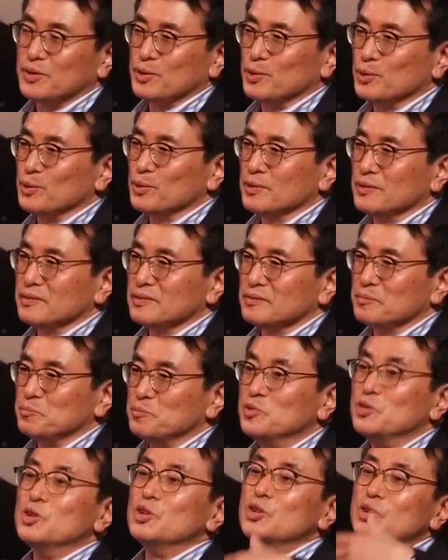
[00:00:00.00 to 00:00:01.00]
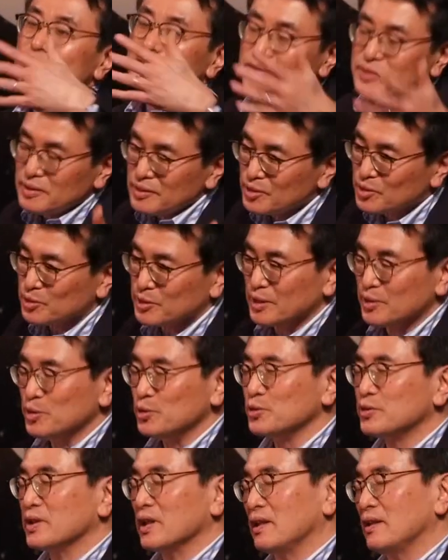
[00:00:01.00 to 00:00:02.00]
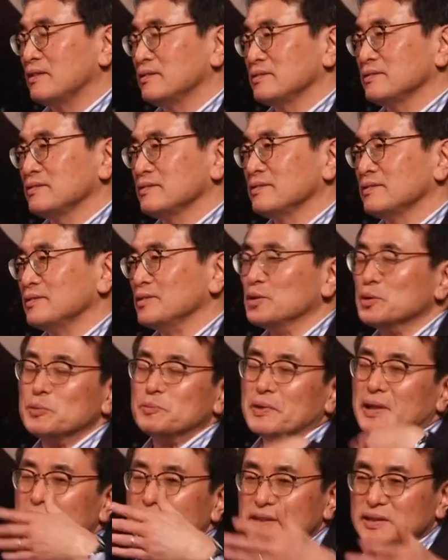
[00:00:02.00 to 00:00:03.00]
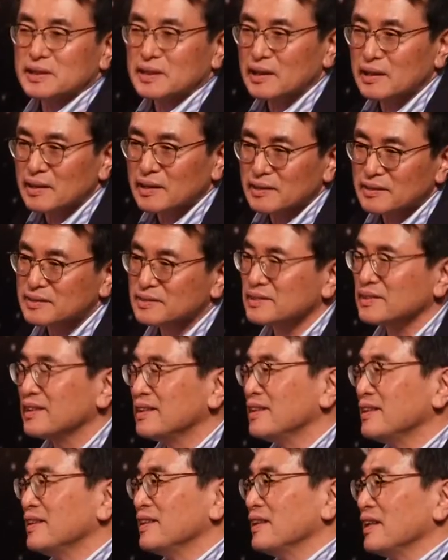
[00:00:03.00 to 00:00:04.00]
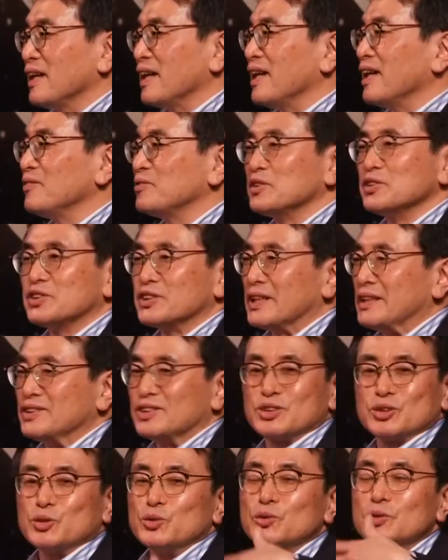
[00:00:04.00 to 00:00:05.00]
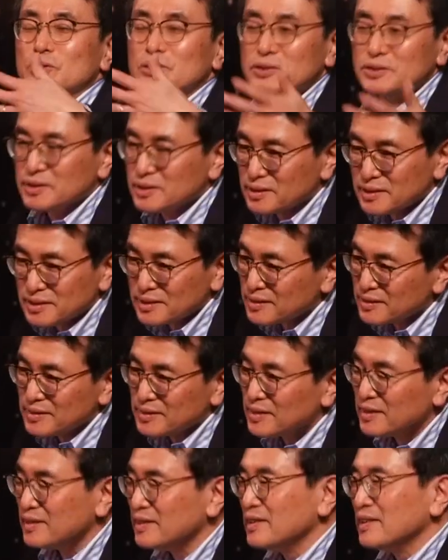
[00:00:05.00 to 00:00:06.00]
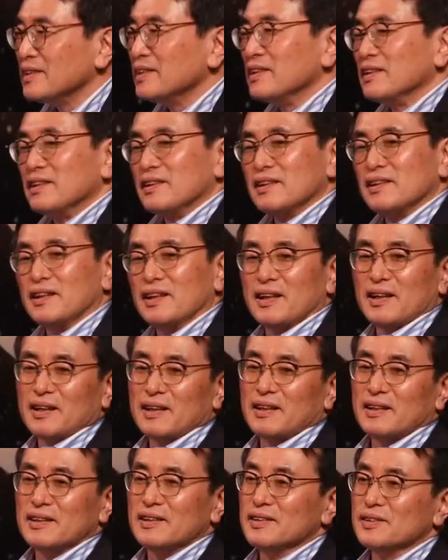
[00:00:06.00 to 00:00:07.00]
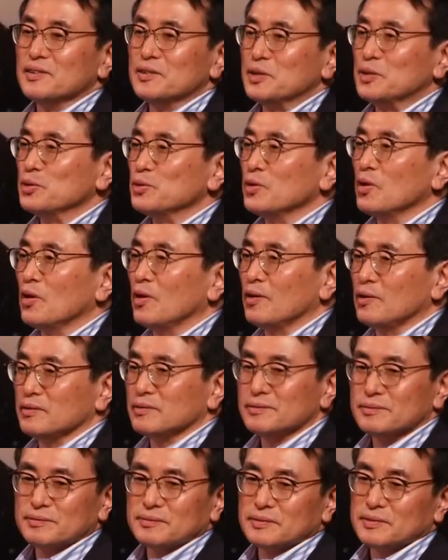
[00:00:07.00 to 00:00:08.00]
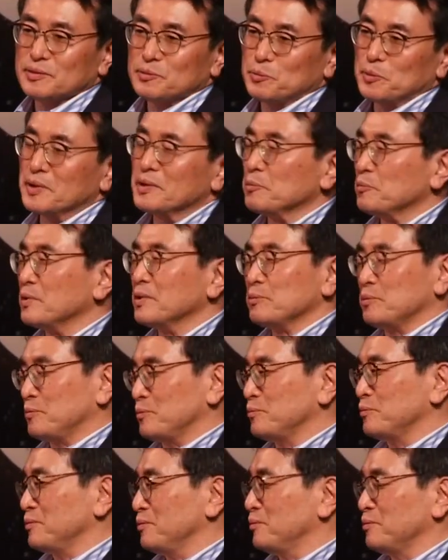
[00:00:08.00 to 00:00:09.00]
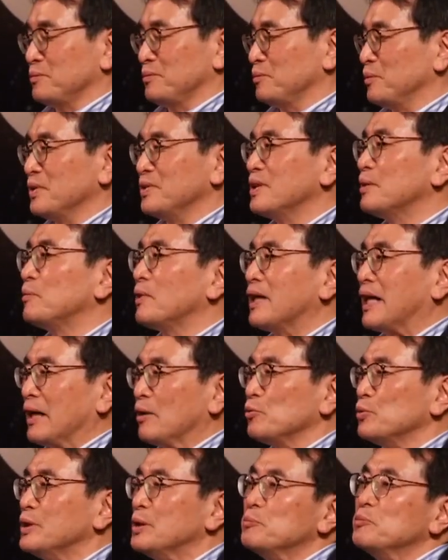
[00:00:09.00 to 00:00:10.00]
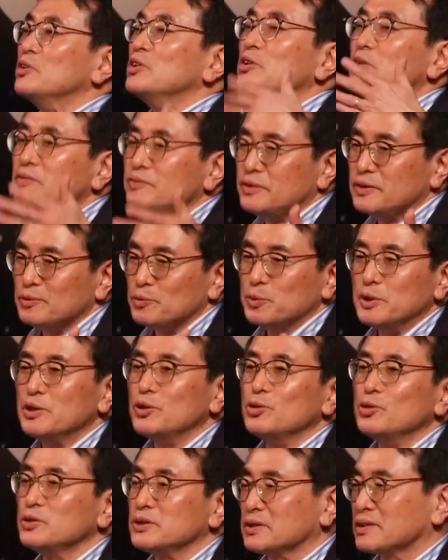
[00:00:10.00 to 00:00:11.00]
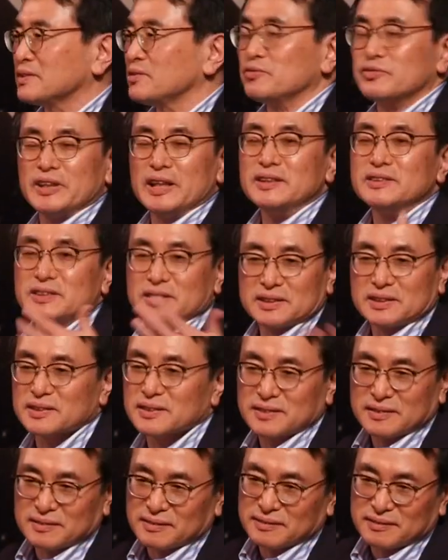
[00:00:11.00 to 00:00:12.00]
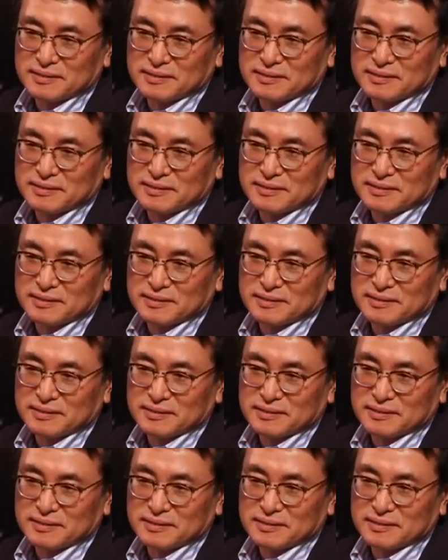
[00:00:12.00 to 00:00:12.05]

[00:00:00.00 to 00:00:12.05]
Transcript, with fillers: to move to the new town, new places. I have to change schools. And, you know, whenever we move, we lose friends.